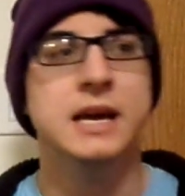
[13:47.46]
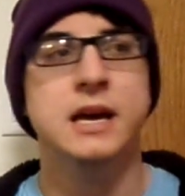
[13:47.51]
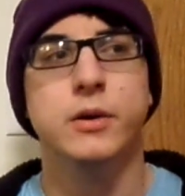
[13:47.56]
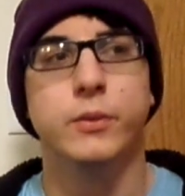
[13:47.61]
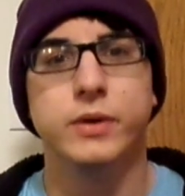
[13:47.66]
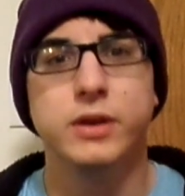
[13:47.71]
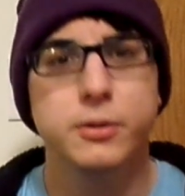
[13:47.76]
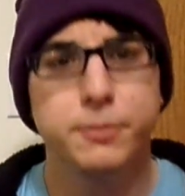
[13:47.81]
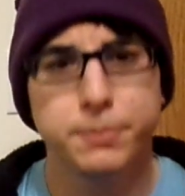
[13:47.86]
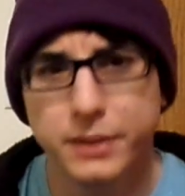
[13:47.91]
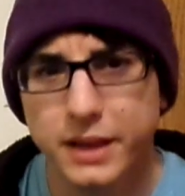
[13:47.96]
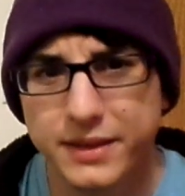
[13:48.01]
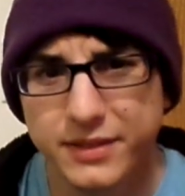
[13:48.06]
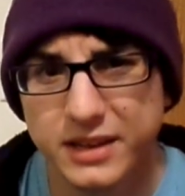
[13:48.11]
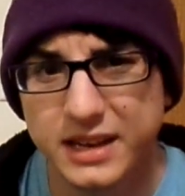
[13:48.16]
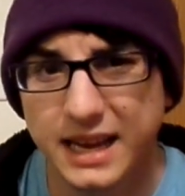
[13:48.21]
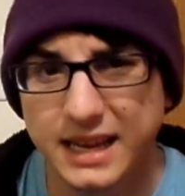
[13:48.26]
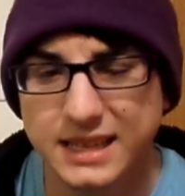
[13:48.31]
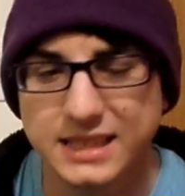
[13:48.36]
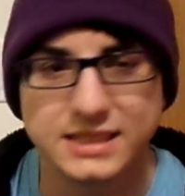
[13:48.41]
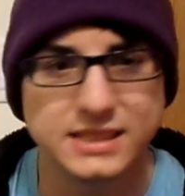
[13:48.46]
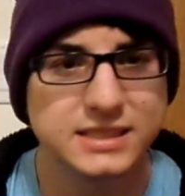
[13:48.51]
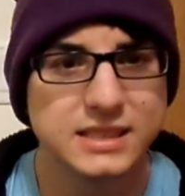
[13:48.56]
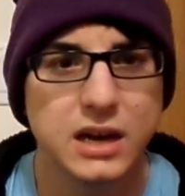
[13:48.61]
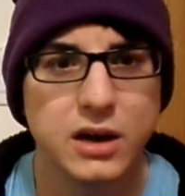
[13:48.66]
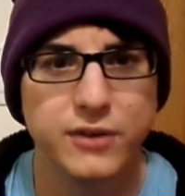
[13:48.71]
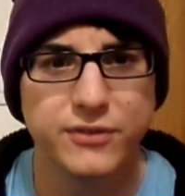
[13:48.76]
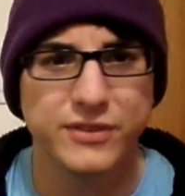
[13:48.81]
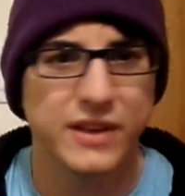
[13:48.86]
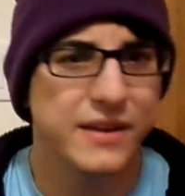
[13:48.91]
When you play the deck
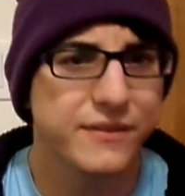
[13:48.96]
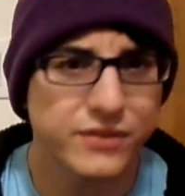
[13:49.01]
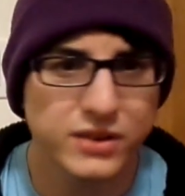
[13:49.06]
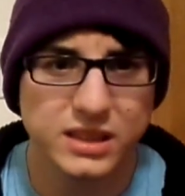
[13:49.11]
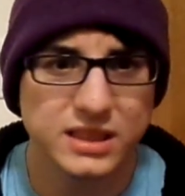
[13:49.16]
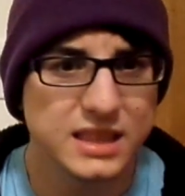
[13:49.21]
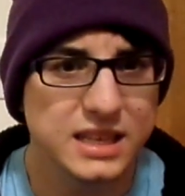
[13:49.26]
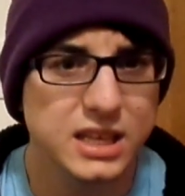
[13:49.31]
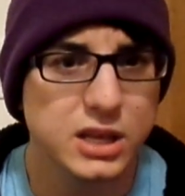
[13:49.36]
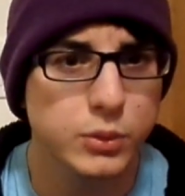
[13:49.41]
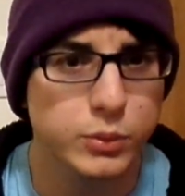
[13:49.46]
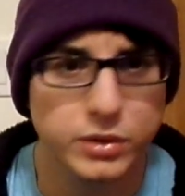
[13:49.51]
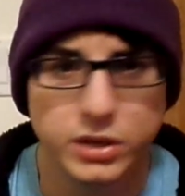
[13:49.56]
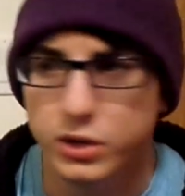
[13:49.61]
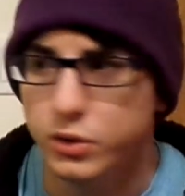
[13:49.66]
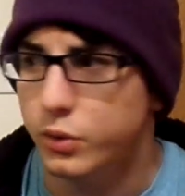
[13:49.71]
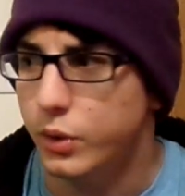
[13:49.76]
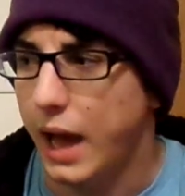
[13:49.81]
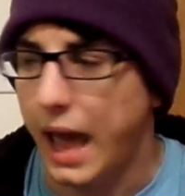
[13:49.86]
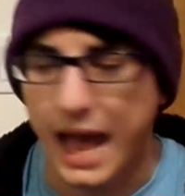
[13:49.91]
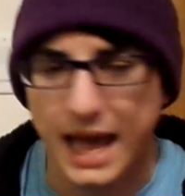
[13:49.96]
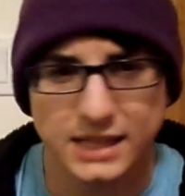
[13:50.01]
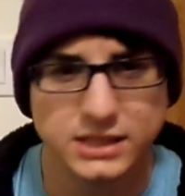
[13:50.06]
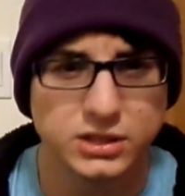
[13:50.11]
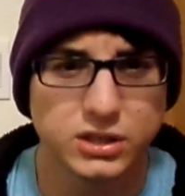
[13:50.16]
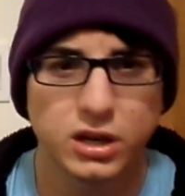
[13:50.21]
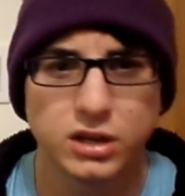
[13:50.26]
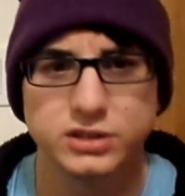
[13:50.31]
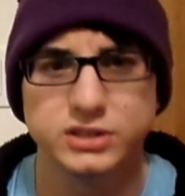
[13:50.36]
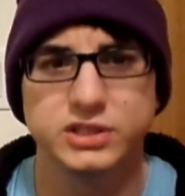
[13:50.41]
itself, everything you do adds
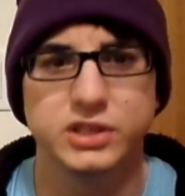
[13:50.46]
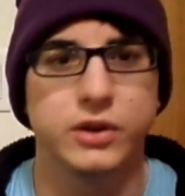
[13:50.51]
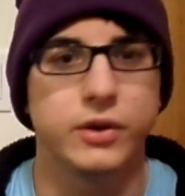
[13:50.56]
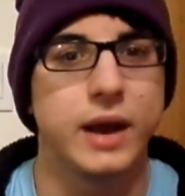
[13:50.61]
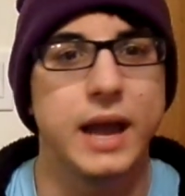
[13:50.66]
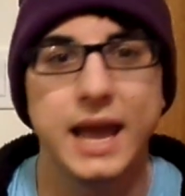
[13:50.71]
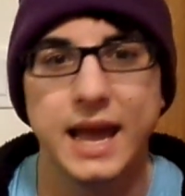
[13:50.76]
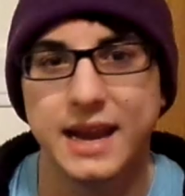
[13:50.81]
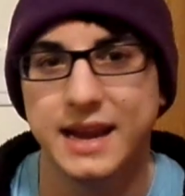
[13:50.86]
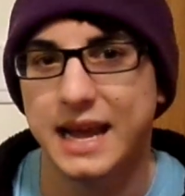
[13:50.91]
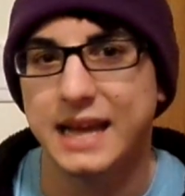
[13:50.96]
cards to your hand,